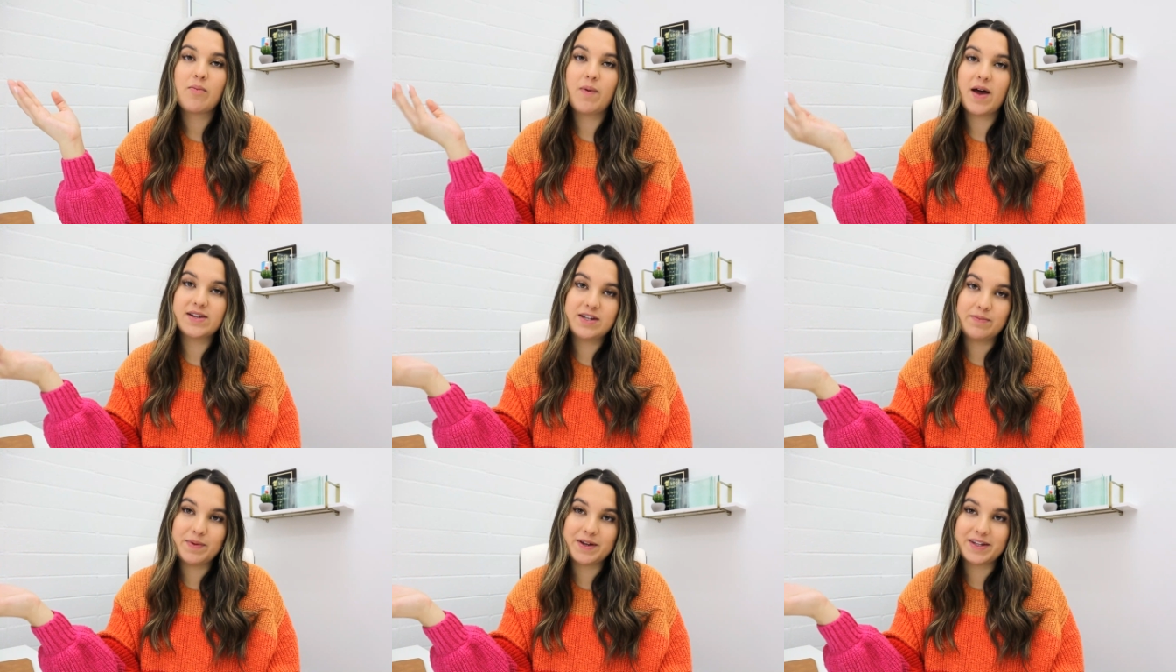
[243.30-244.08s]
but
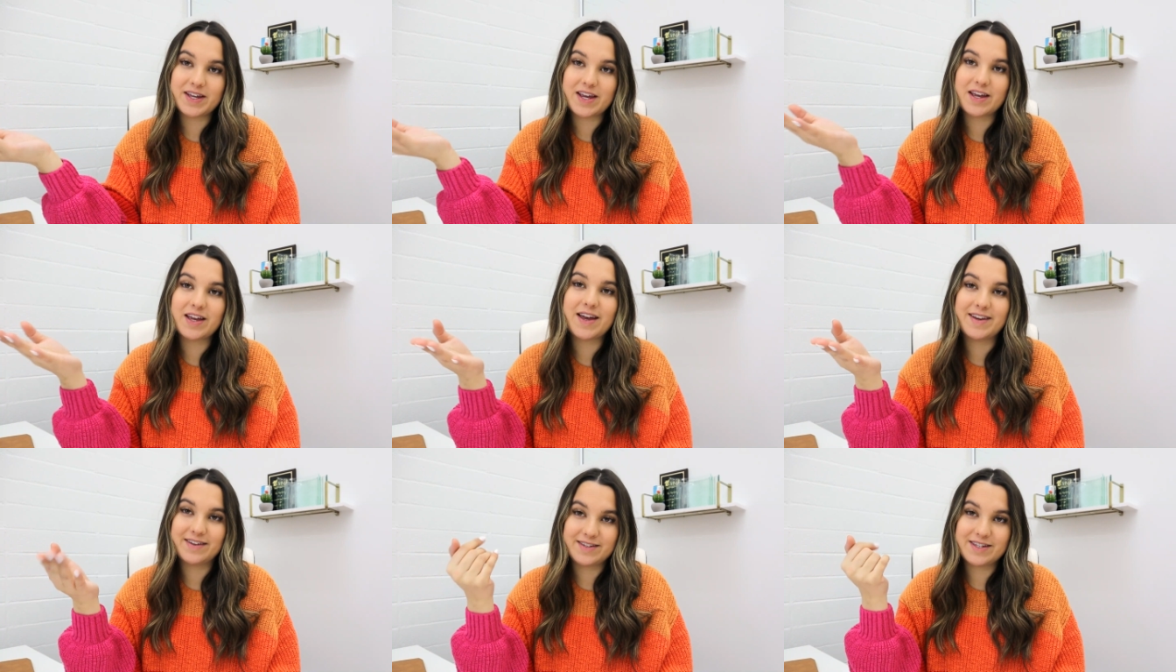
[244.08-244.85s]
typically
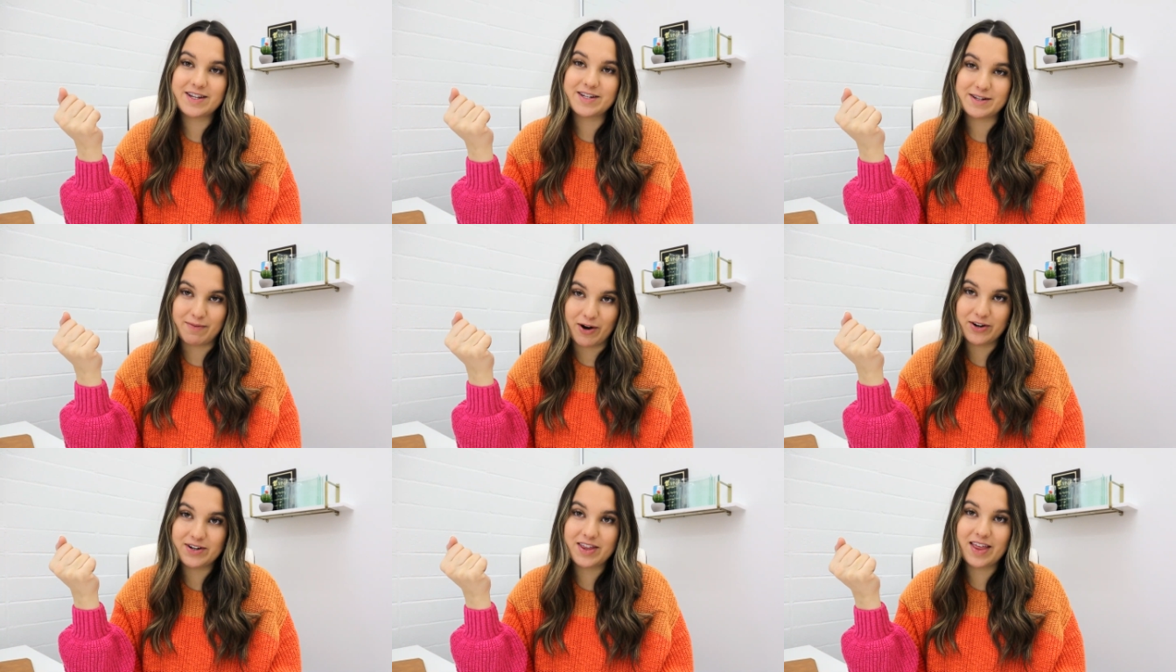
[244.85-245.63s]
it's the
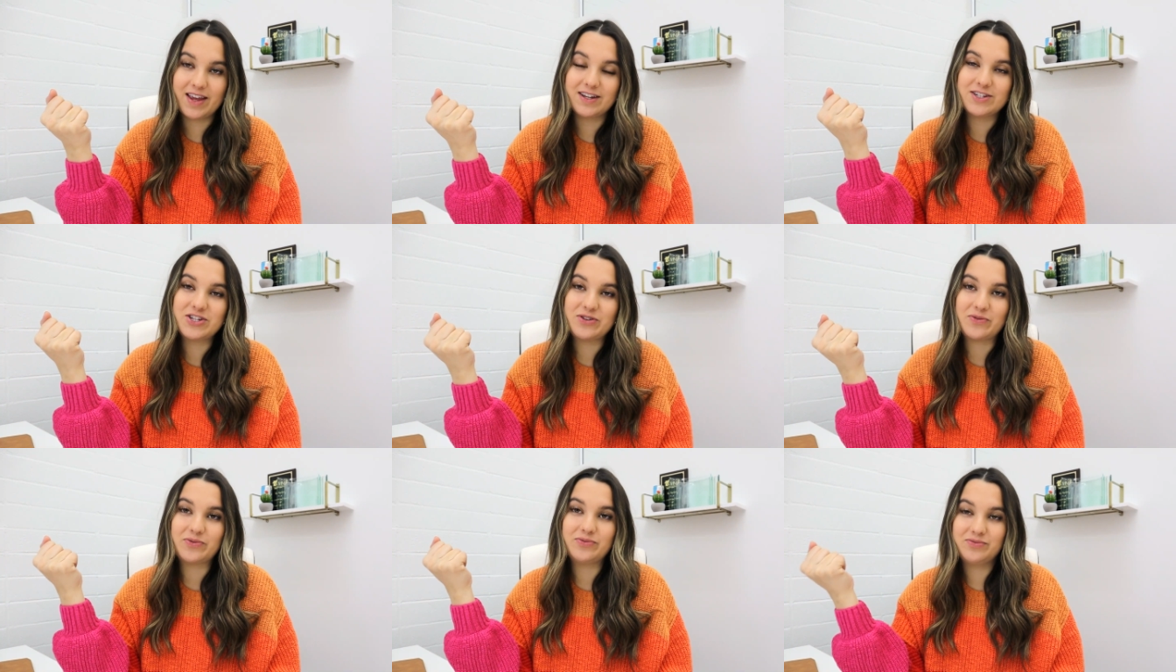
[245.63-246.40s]
smart thing
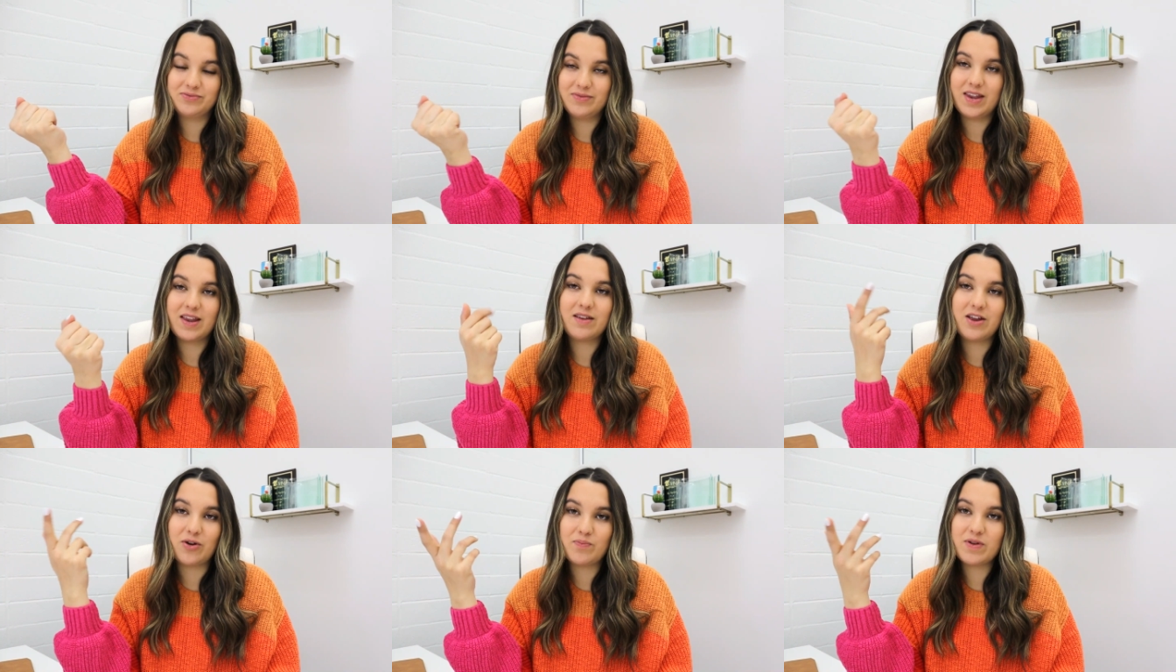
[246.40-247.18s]
to
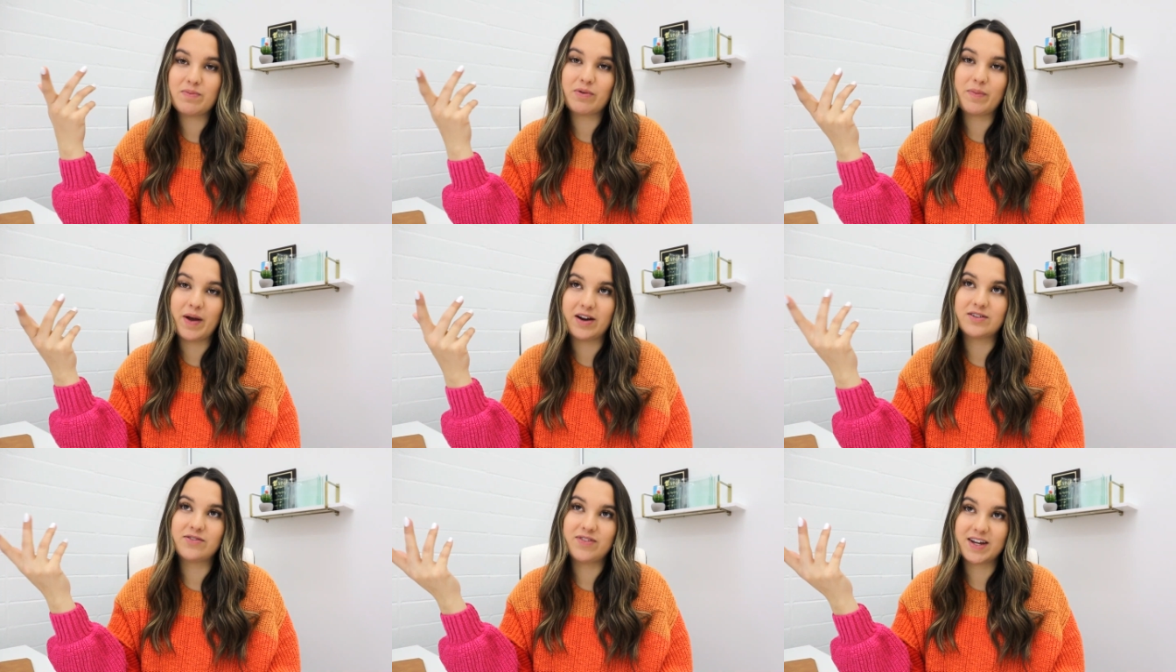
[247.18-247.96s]
you know, be
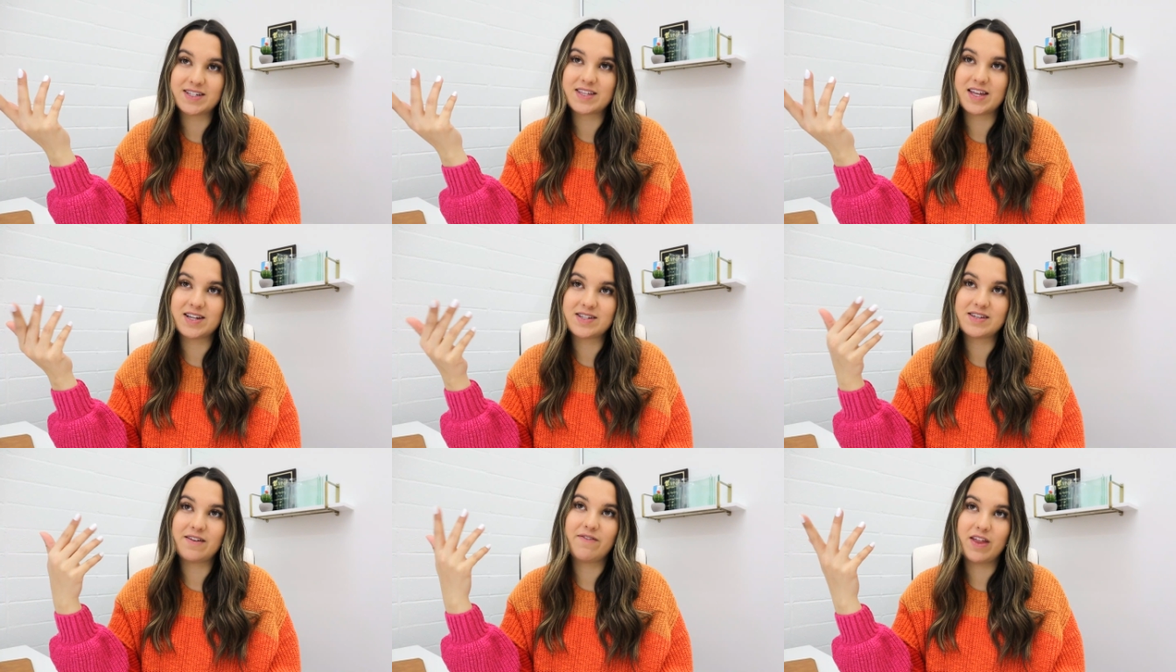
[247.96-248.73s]
prepared to fix
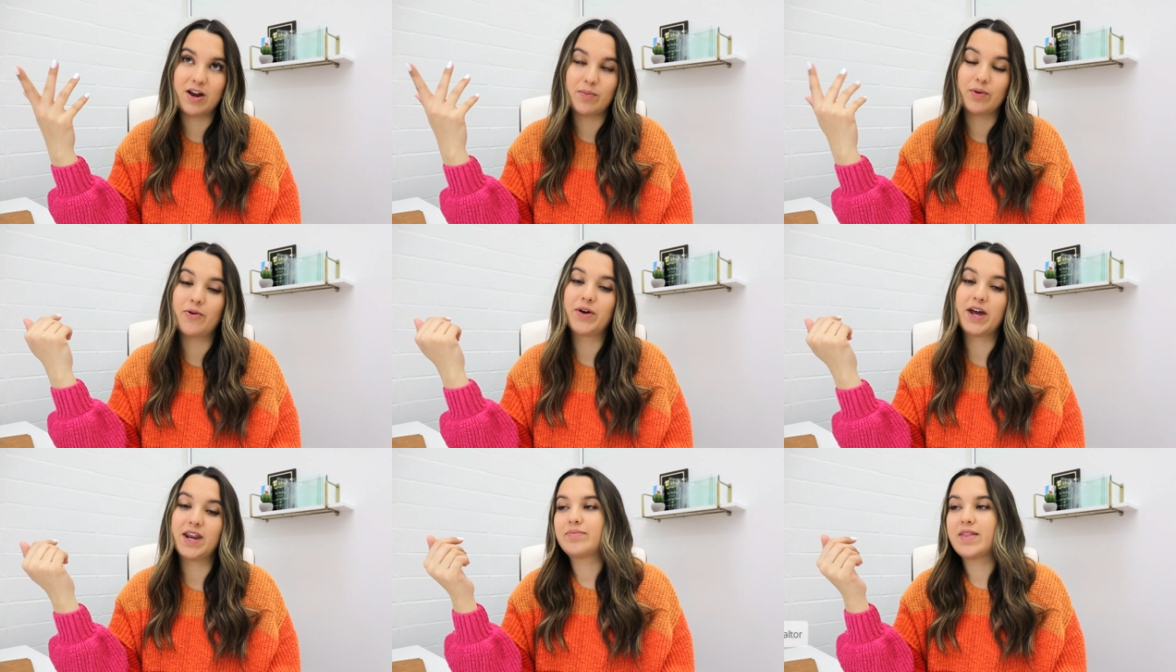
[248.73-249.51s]
things if they're
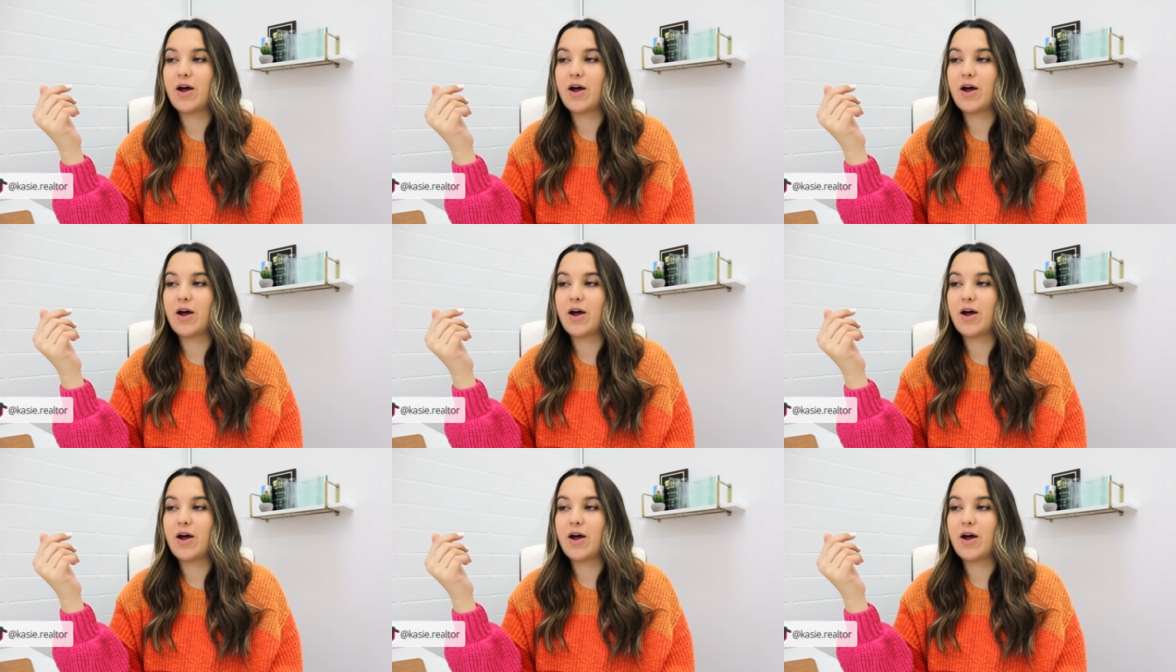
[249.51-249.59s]
broken.